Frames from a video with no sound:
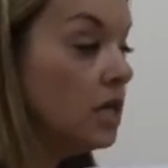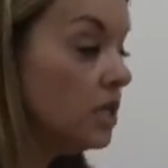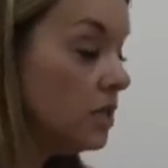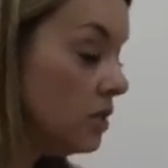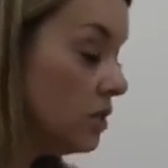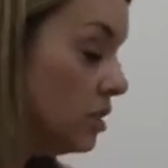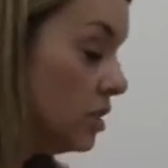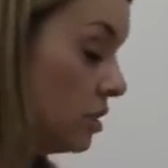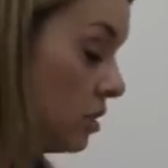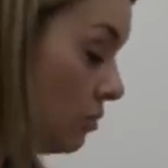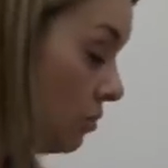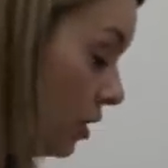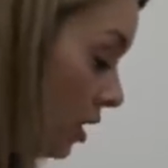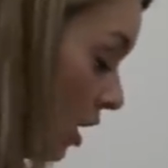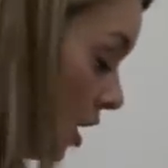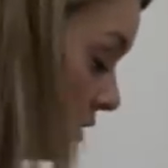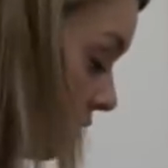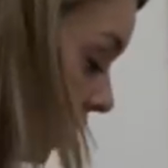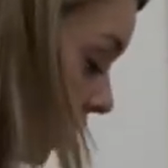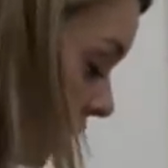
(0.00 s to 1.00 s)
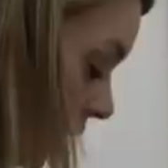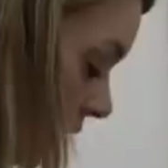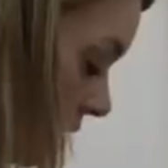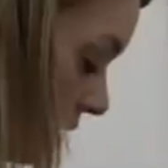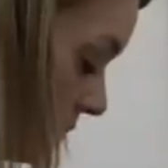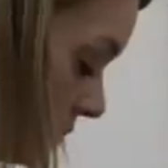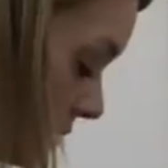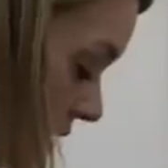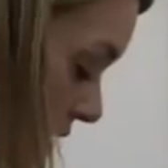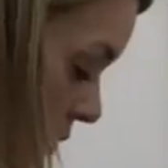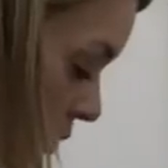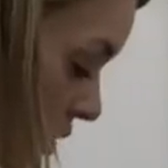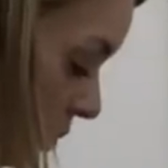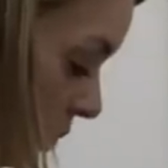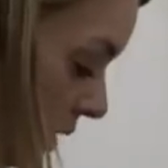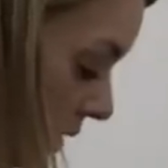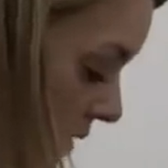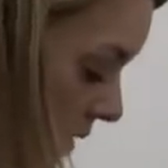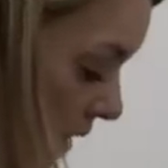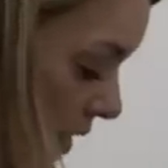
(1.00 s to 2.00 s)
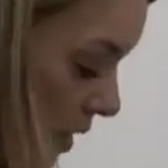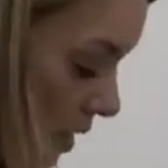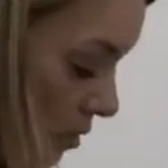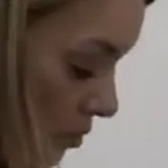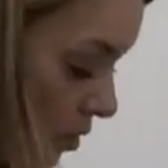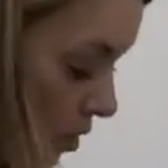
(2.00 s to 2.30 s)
So these are really great items that will be sent out.